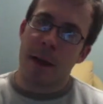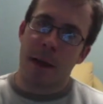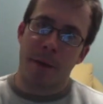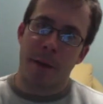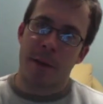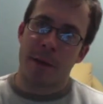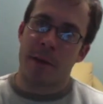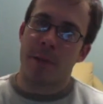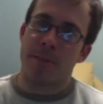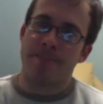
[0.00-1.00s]
I'm not
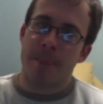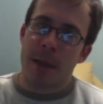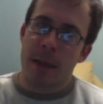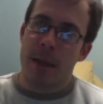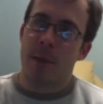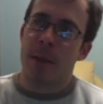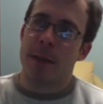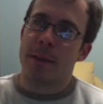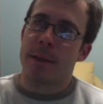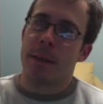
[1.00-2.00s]
necessarily the best
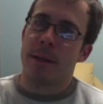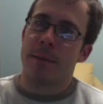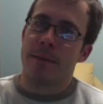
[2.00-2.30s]
taster